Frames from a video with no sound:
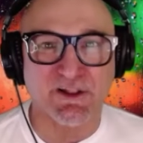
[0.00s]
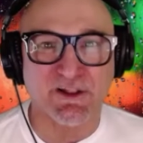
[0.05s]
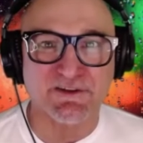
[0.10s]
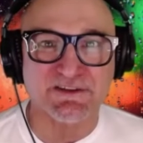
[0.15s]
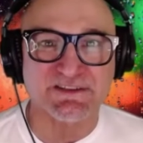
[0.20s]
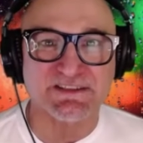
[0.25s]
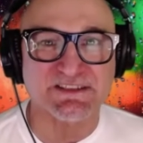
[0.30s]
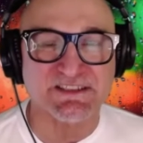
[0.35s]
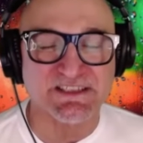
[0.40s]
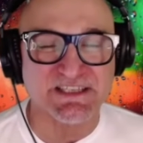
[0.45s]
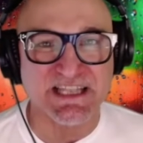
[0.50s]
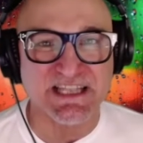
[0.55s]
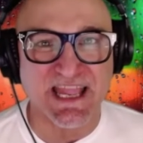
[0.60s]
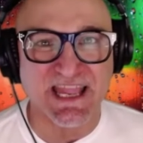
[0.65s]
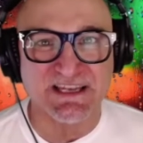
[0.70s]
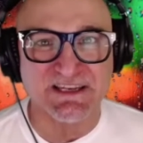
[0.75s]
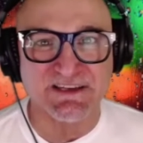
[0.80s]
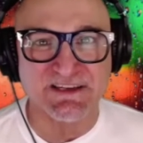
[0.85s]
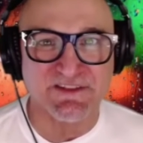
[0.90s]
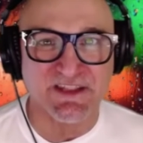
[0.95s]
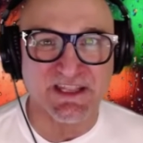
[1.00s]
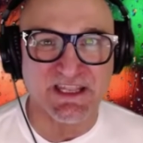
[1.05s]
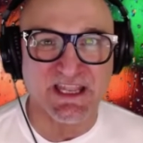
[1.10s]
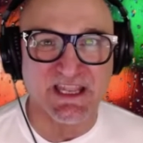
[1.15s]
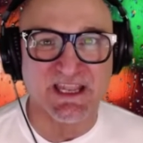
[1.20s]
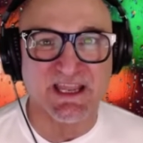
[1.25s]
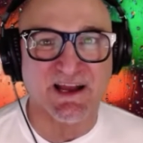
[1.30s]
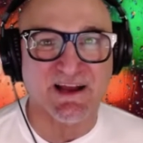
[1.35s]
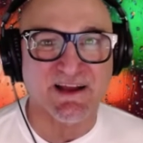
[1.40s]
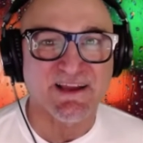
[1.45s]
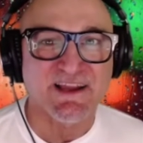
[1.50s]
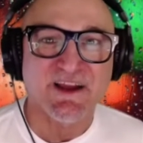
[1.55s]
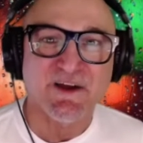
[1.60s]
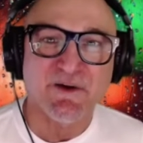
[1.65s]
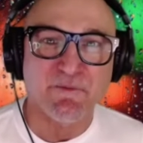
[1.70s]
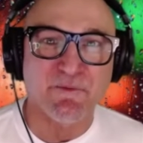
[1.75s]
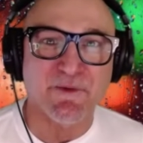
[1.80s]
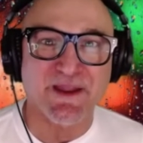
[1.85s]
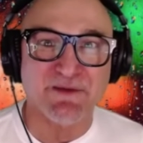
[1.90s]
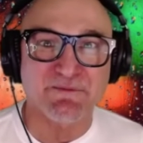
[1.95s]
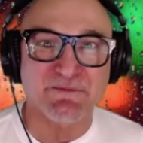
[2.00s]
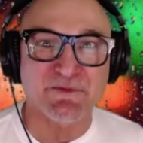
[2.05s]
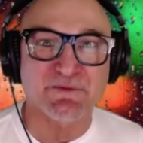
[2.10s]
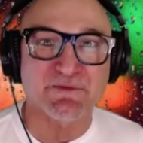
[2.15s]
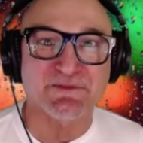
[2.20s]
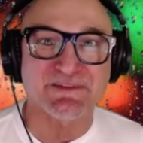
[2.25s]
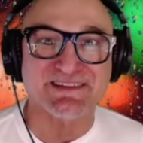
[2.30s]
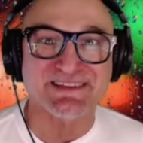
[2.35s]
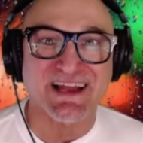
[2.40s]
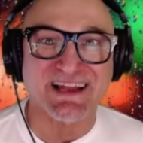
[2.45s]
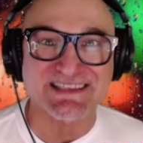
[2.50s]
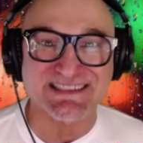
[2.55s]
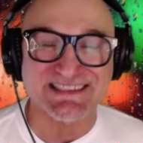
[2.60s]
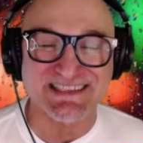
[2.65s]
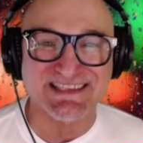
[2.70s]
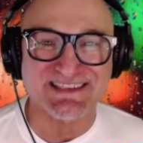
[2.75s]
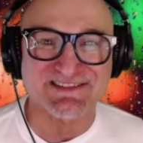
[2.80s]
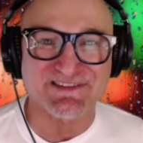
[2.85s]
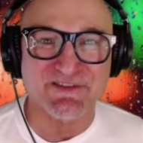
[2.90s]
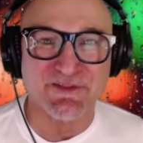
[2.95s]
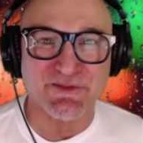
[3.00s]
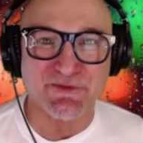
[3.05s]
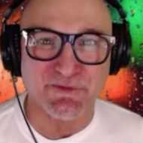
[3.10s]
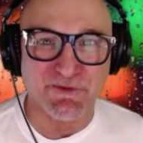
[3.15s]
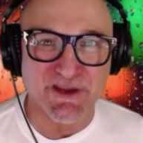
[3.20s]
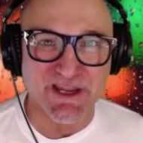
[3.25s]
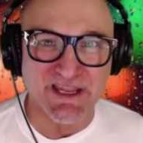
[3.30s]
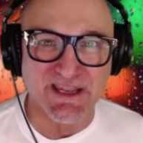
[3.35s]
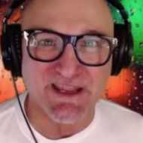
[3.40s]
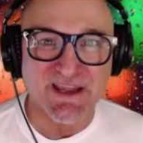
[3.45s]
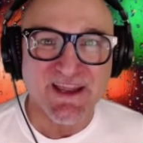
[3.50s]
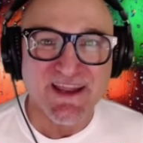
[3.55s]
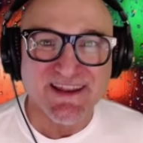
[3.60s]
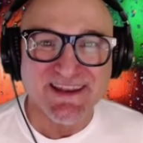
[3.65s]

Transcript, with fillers: closer to the end of the year, where we will start season three.